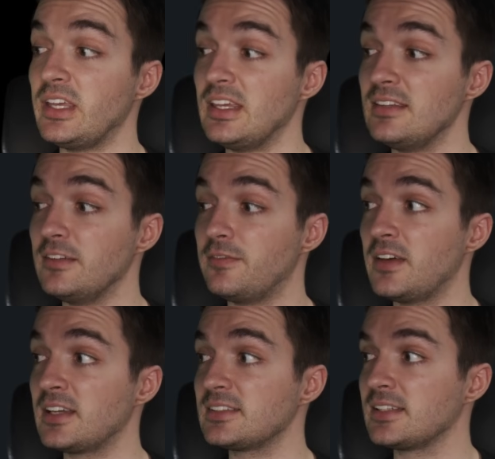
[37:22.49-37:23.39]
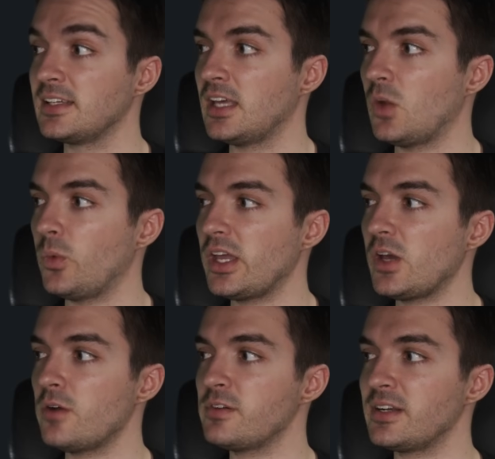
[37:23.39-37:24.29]
easy fix. We can
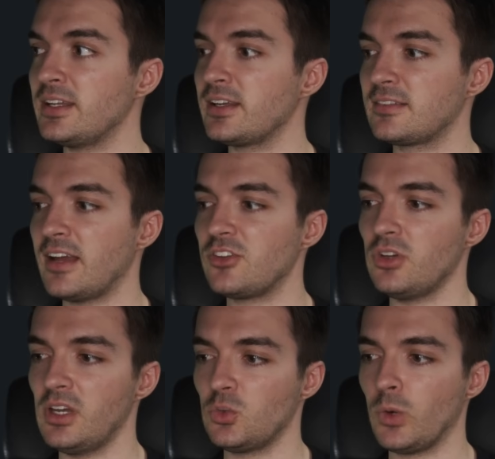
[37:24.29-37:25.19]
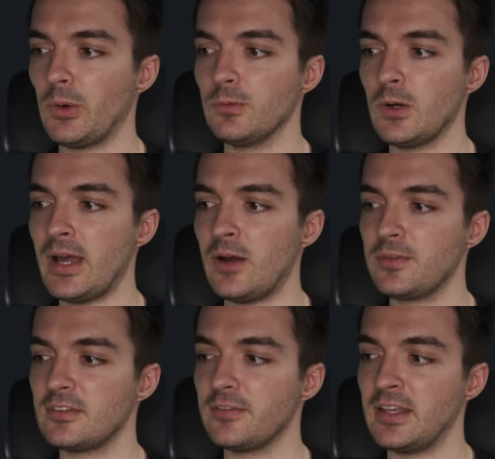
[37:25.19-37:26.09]
go over at index.js where we wrote out
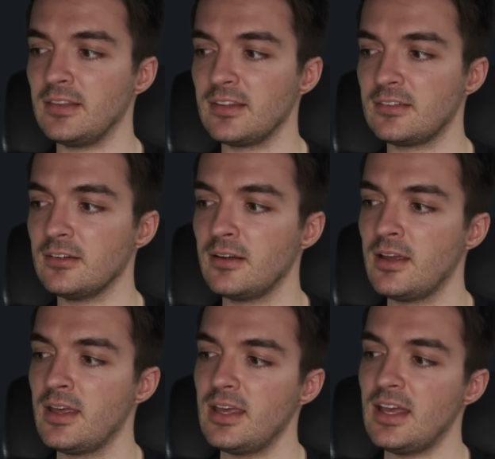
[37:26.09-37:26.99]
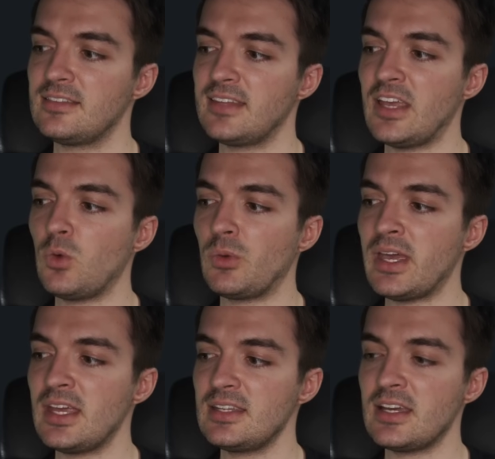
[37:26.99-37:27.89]
this event listener and say when we
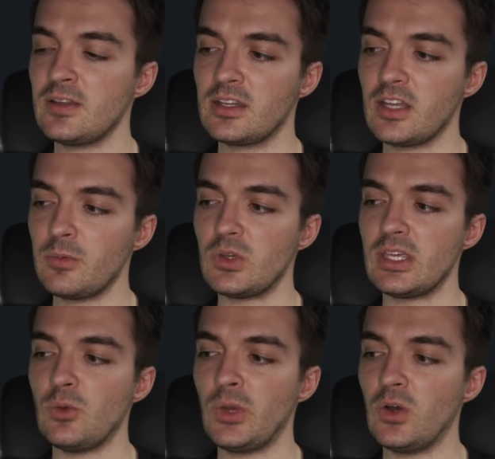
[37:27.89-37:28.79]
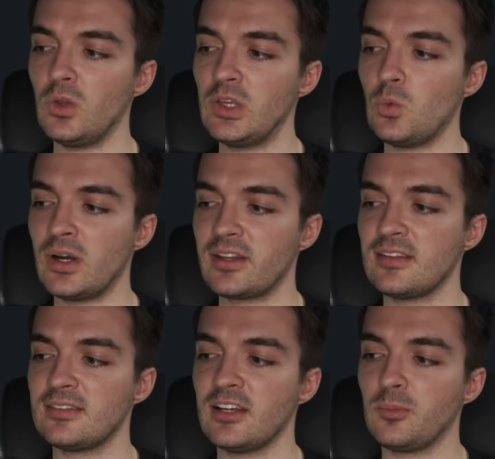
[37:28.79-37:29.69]
hit down the W key, we only want
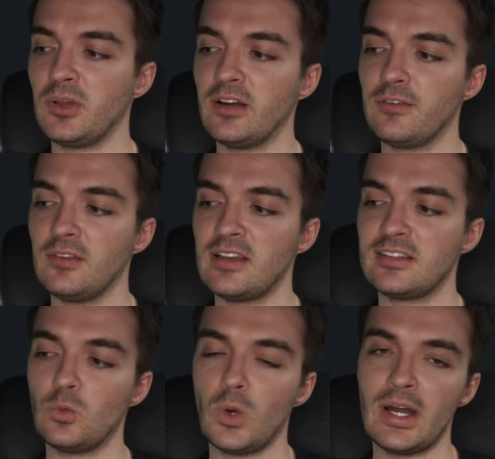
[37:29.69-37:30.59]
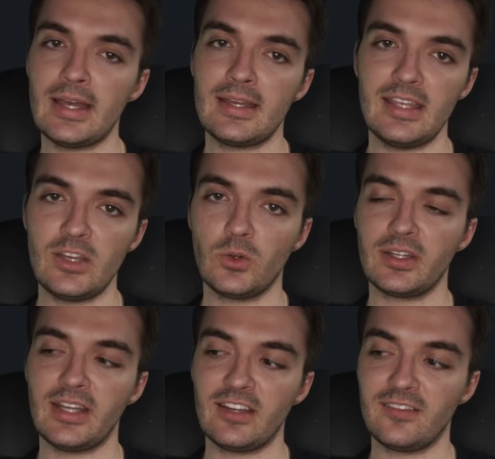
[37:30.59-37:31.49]
to set our player velocity y equal to
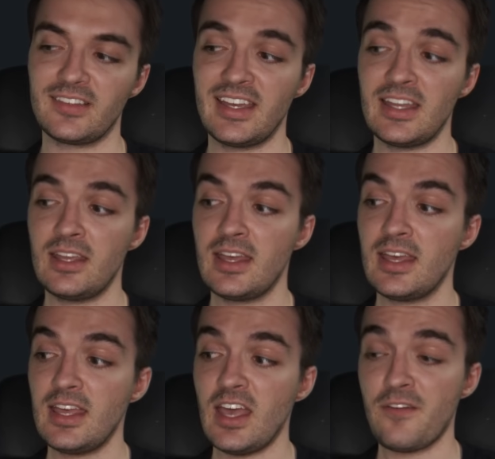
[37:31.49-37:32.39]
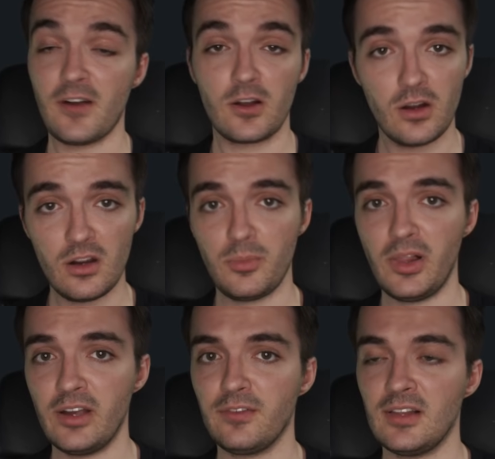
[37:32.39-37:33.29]
-10 if our current
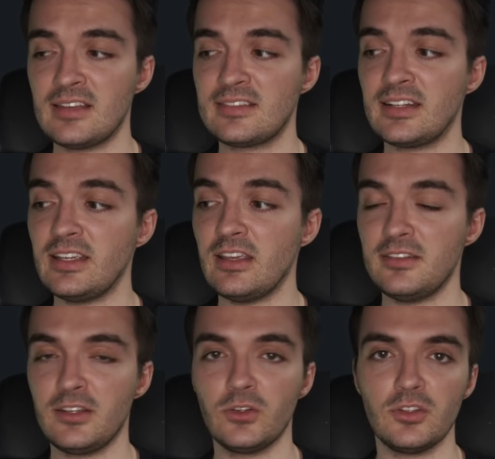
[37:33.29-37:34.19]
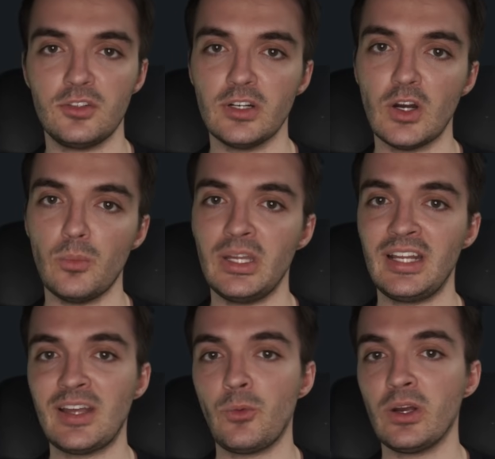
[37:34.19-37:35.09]
player velocity is equal to 0,
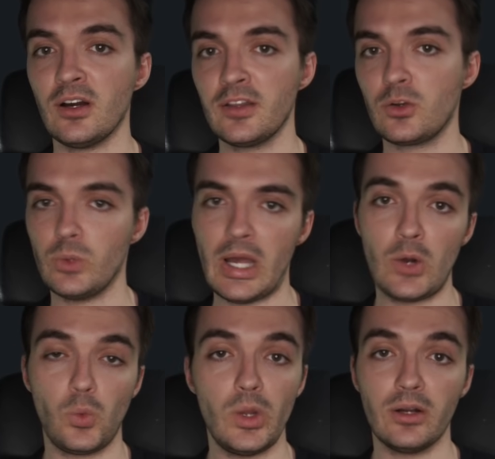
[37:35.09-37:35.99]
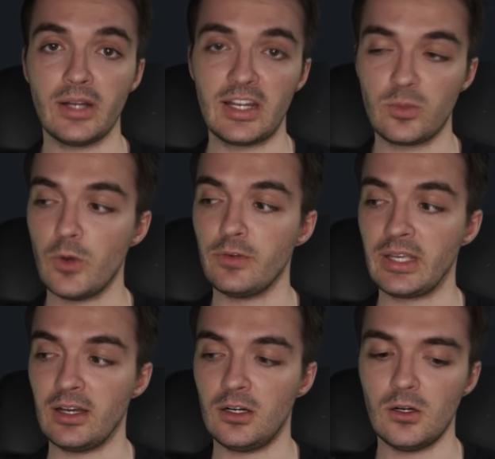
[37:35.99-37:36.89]
meaning that we are on the ground, we are not moving
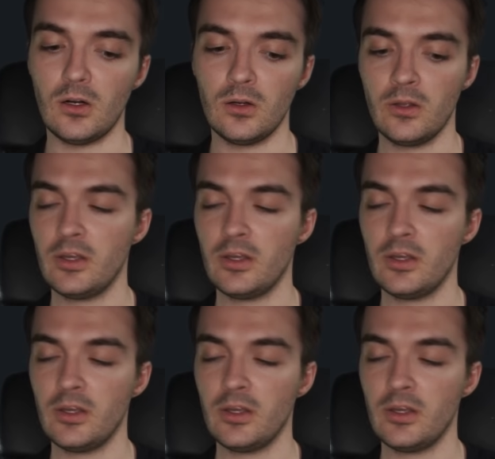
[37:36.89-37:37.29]
at all.